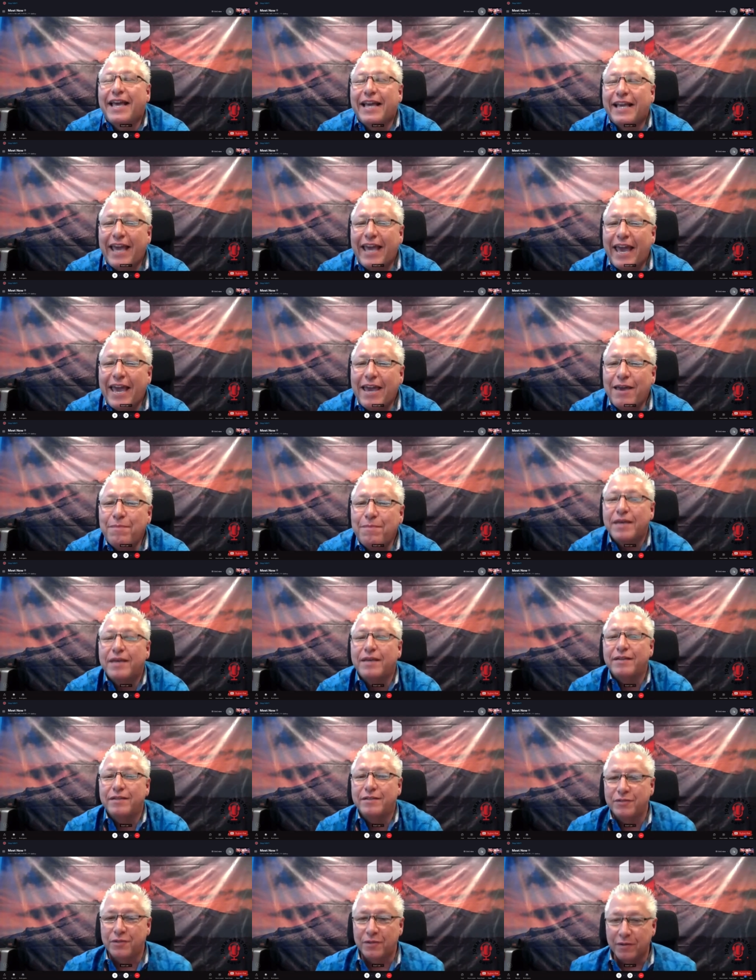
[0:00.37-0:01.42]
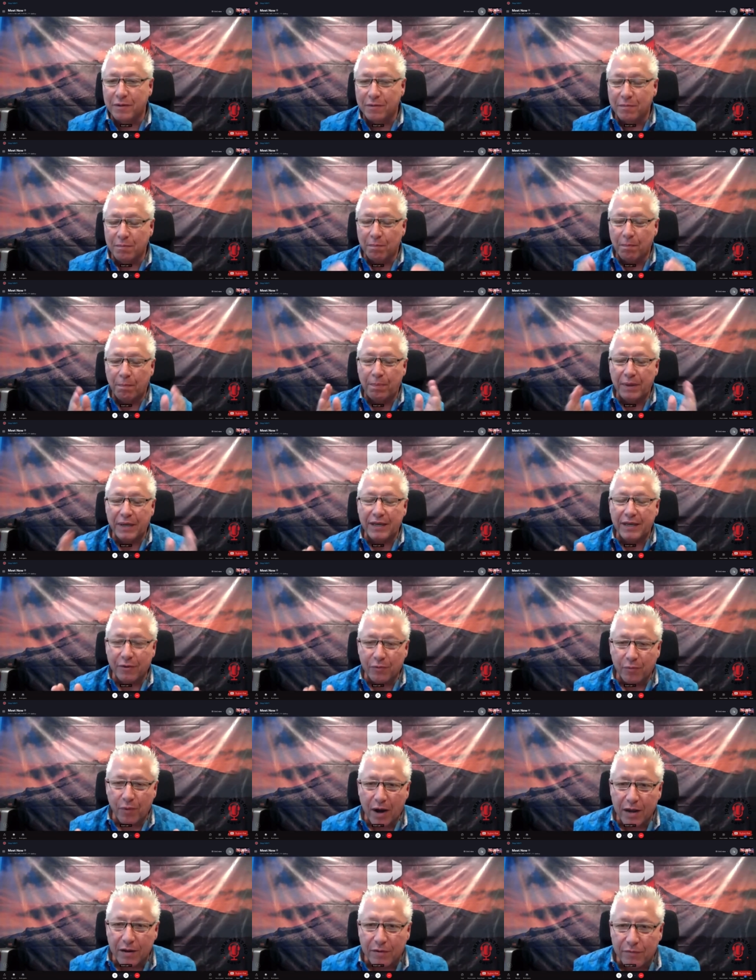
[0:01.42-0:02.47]
that game is being
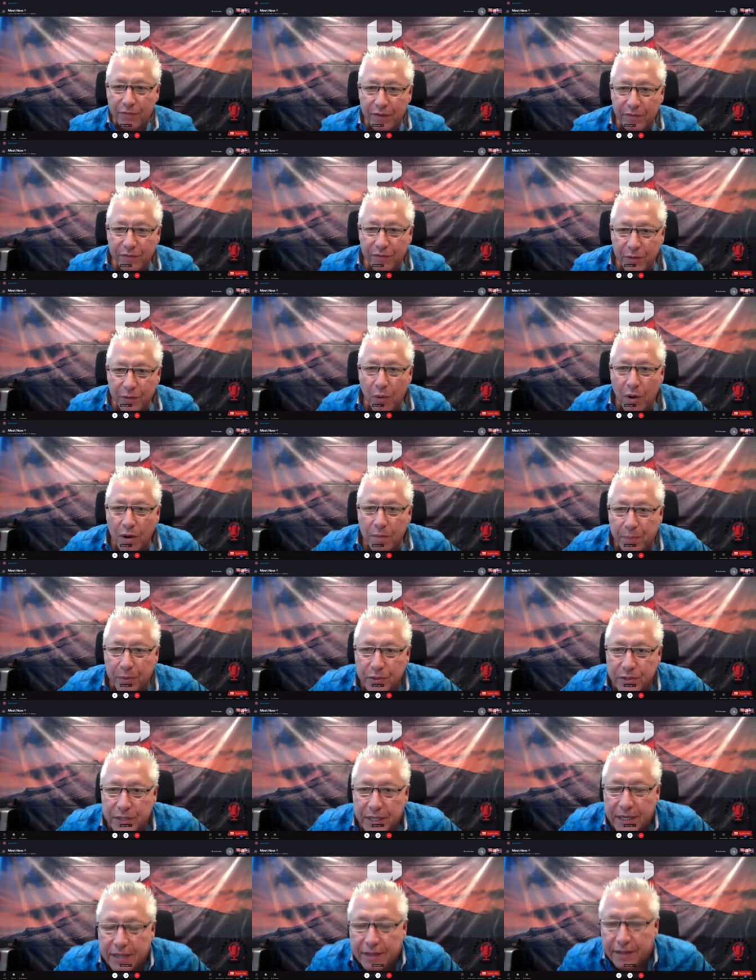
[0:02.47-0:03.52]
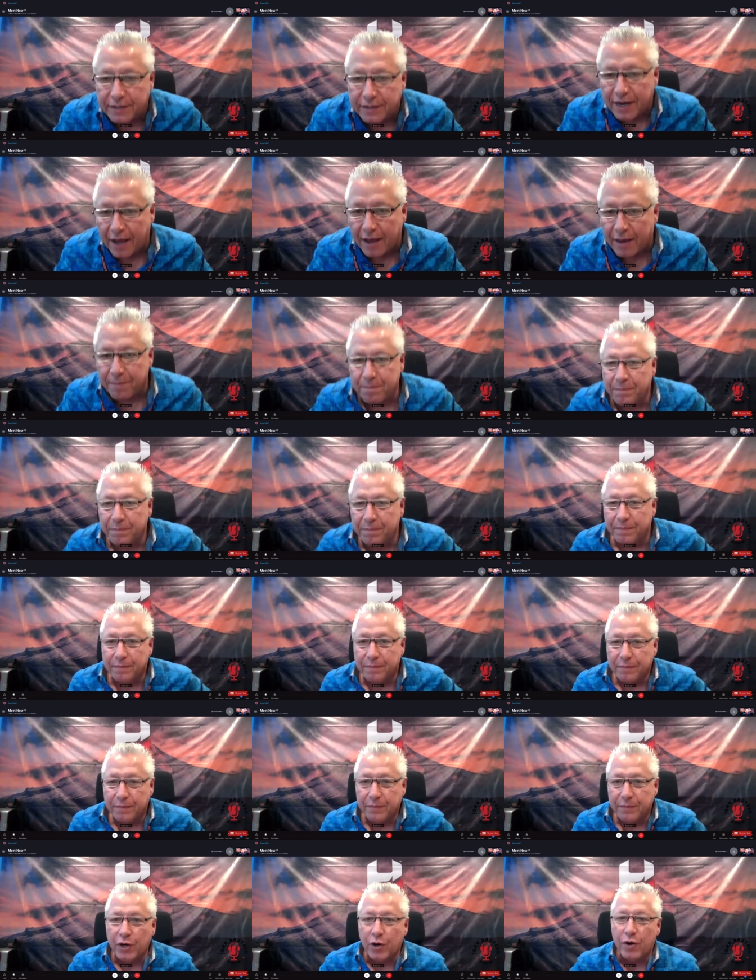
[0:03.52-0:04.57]
right 51% of the time. Right.
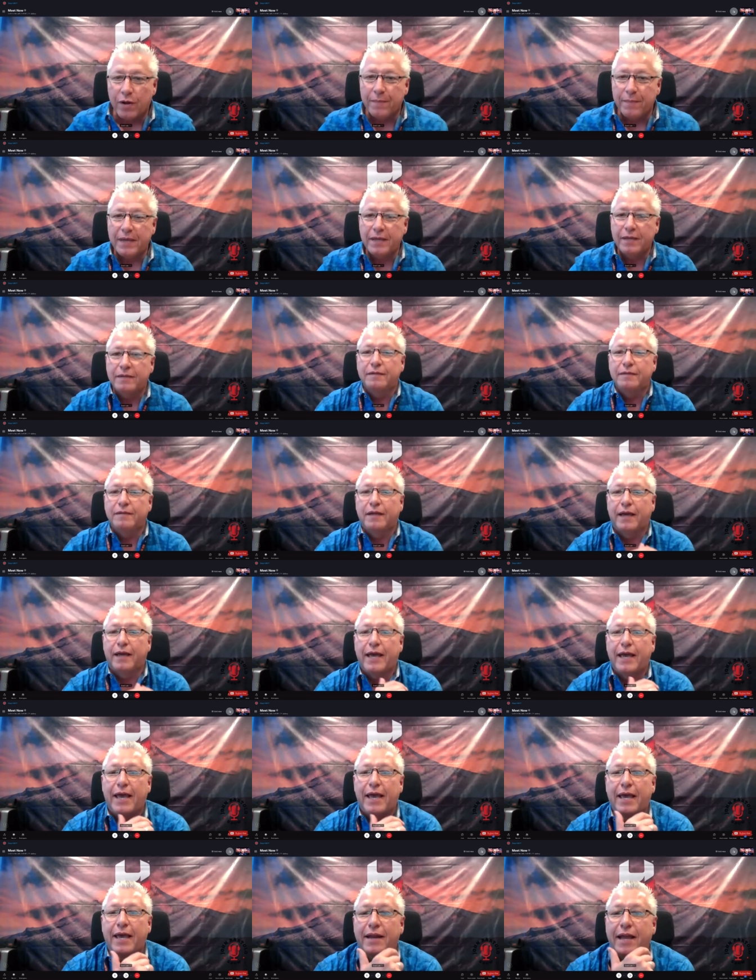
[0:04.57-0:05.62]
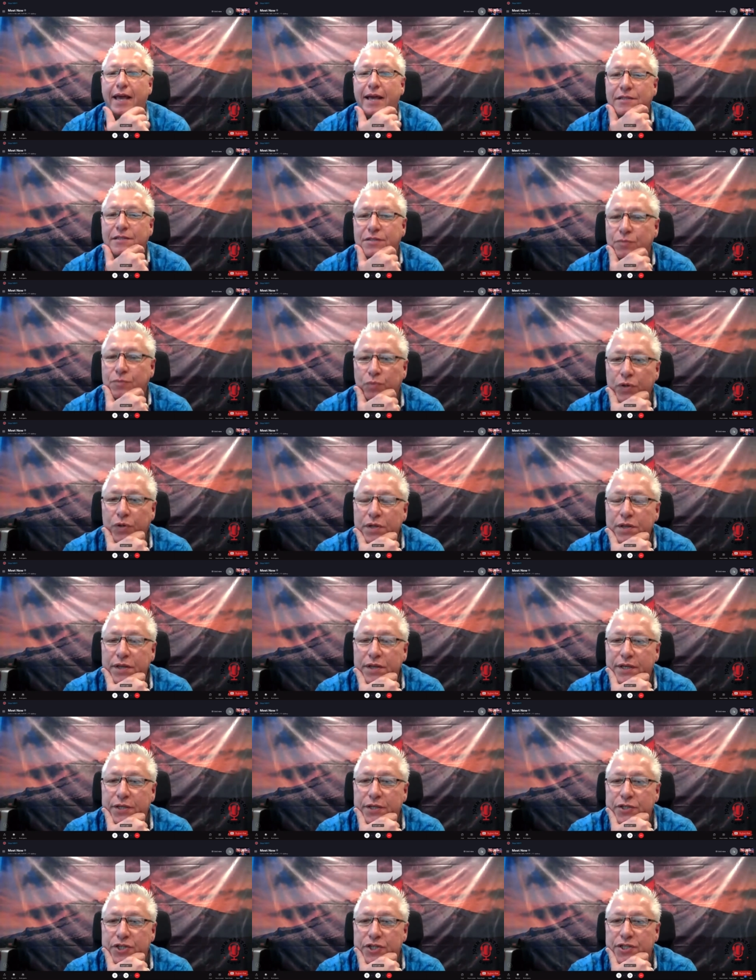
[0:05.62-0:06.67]
You know what I mean? And, that's really,
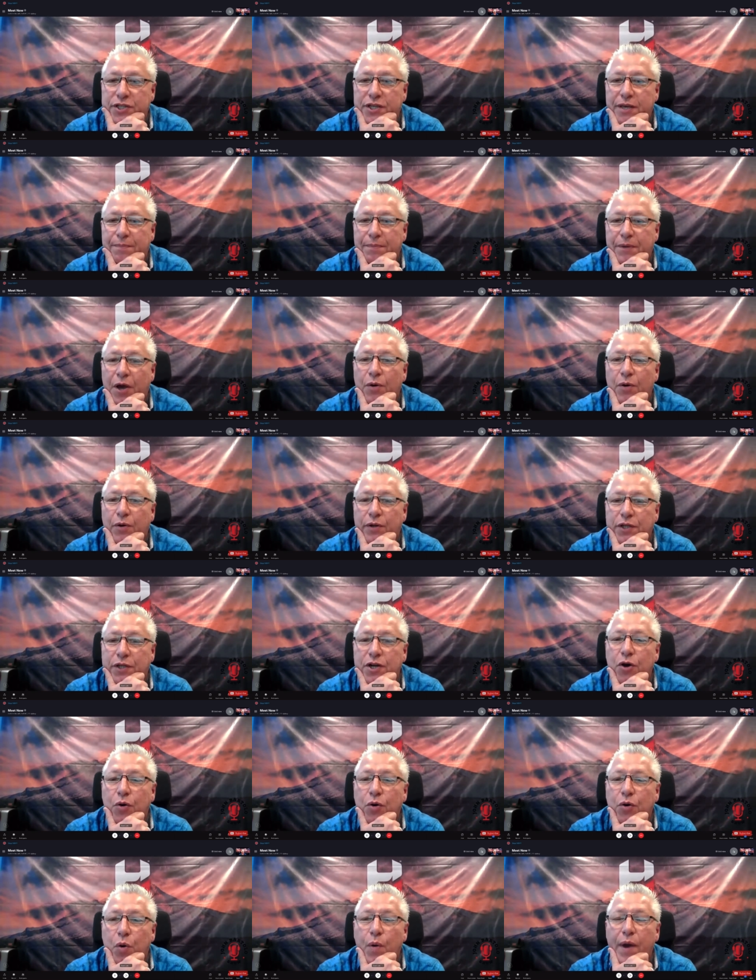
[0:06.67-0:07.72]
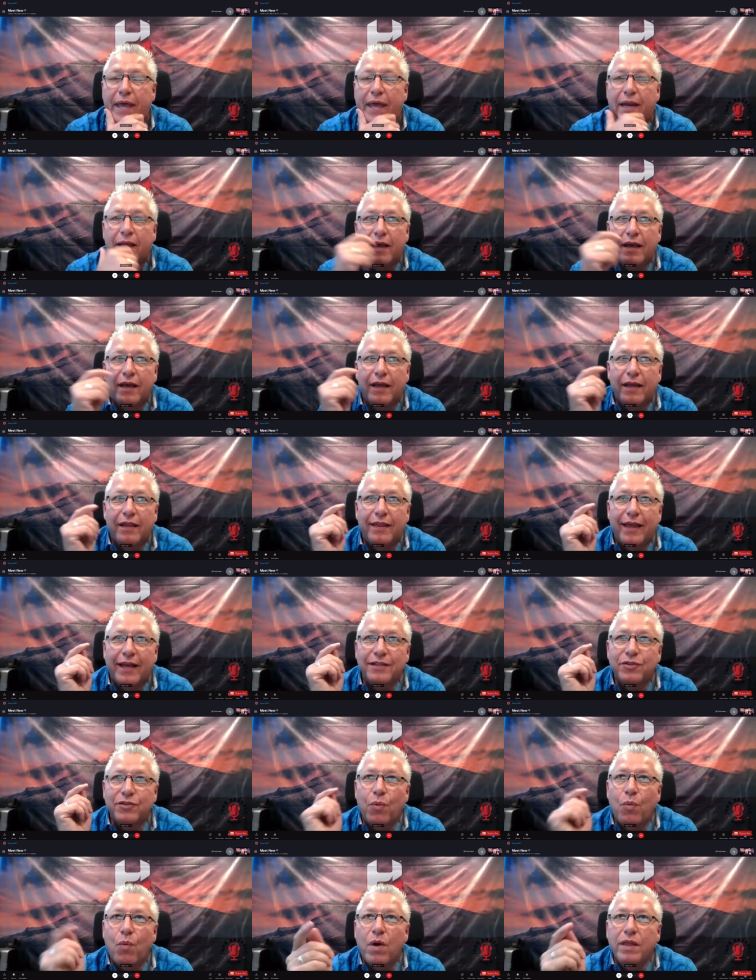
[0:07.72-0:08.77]
you just keep going. You don't quit.
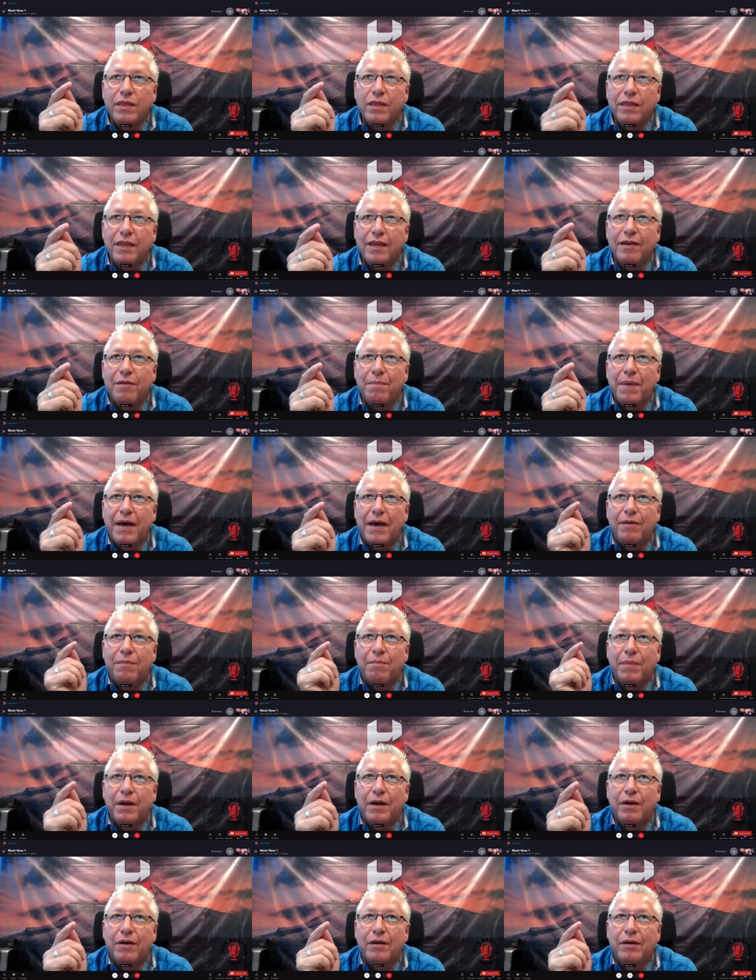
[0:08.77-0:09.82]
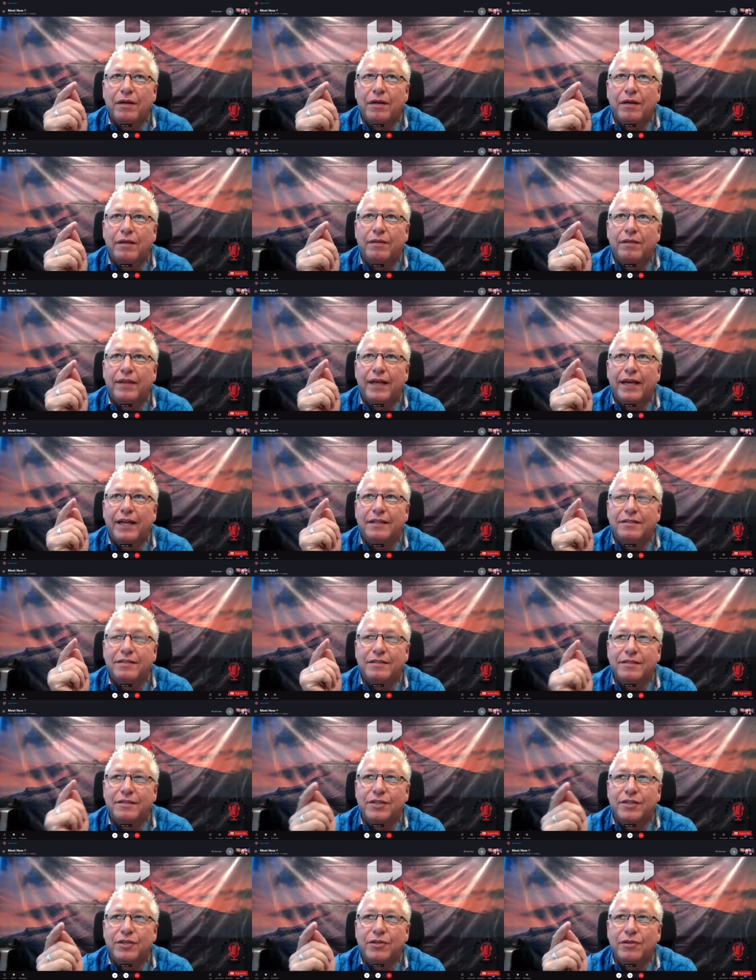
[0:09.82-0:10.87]
That's the one thing about America that
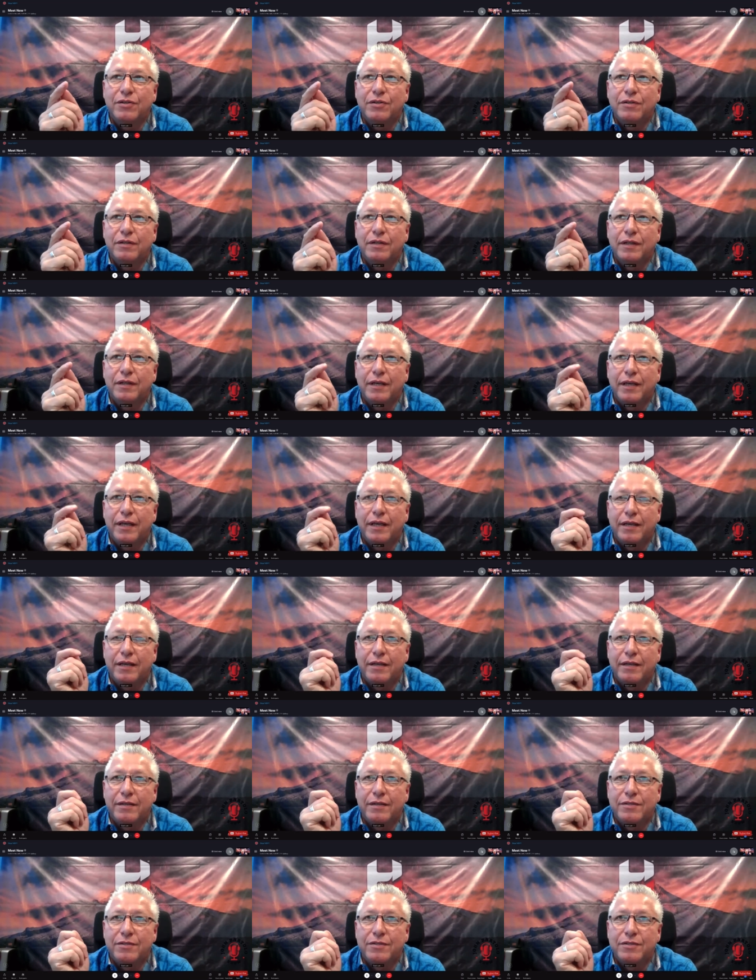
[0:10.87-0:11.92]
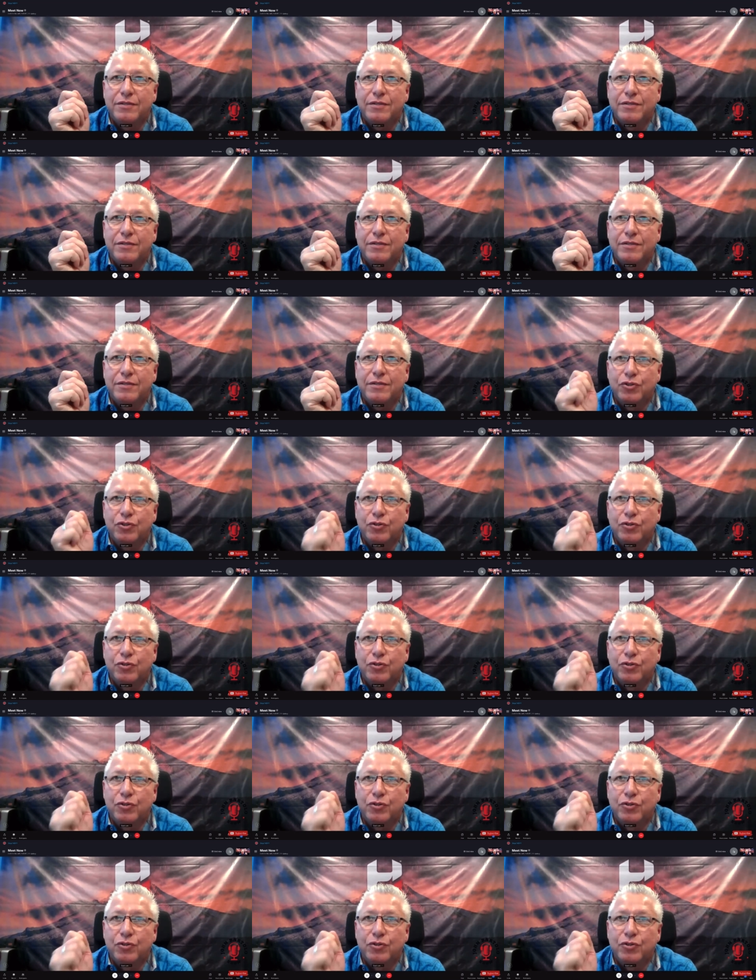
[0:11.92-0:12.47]
still is